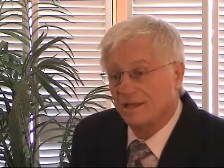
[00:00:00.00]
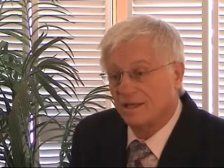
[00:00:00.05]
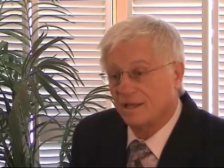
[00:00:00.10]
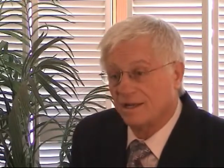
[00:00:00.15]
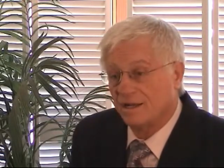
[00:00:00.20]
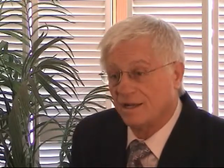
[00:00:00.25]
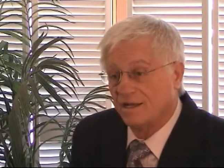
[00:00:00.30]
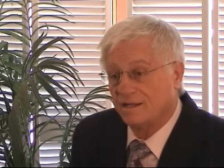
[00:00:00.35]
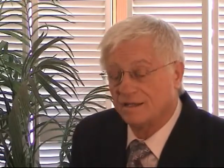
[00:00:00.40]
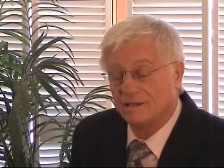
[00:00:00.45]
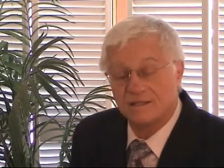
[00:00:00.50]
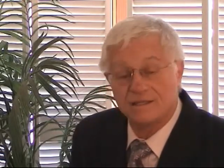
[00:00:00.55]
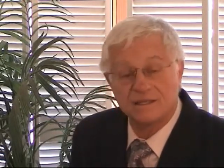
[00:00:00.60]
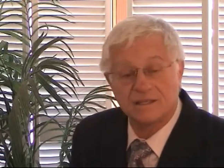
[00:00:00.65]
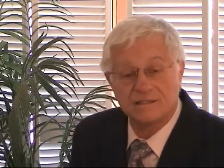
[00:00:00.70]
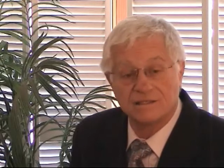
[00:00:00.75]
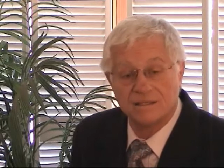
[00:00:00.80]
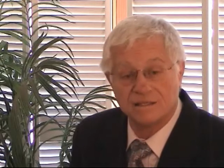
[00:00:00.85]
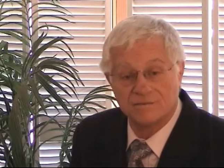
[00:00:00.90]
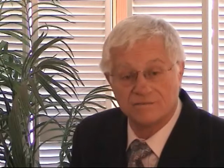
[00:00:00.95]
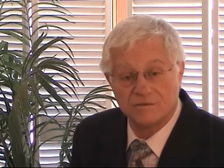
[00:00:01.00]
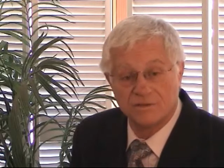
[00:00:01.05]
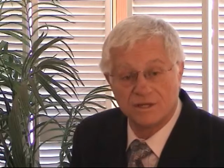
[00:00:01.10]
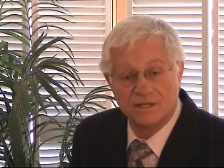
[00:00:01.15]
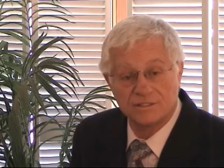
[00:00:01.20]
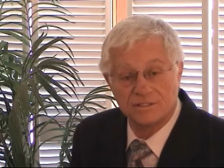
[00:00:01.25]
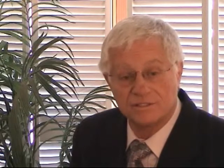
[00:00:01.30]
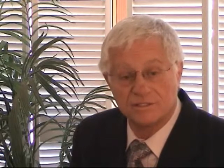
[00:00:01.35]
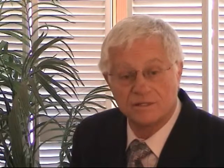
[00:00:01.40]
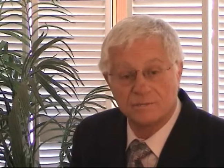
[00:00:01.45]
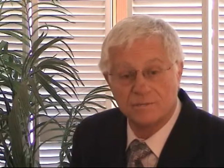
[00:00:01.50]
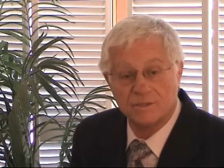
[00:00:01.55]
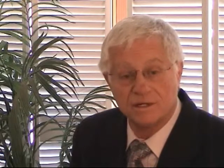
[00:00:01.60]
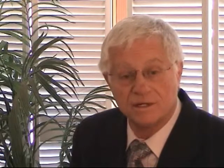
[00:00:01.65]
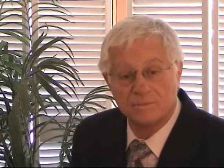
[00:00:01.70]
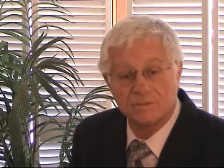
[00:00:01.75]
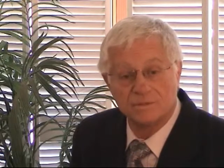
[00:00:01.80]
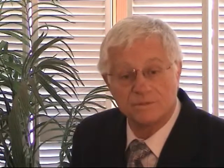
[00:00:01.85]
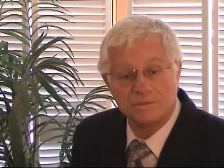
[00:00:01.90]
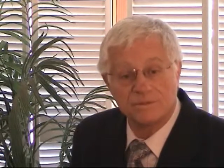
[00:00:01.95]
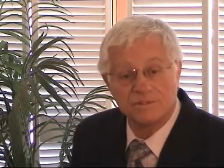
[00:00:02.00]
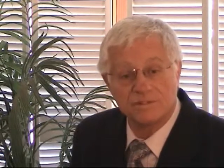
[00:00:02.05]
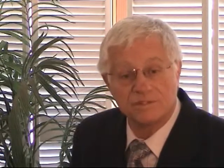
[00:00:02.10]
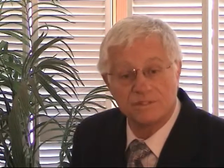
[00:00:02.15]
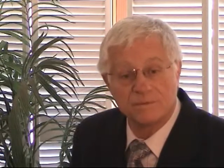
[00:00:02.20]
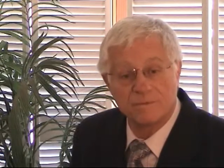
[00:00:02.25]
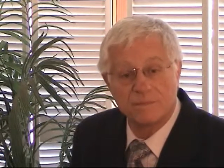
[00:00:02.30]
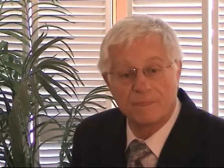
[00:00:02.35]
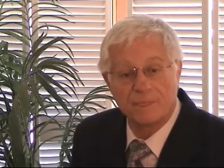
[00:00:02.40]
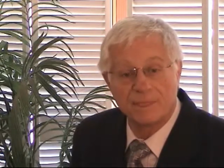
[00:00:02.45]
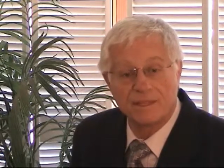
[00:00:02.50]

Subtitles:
And I think they've lost their marbles.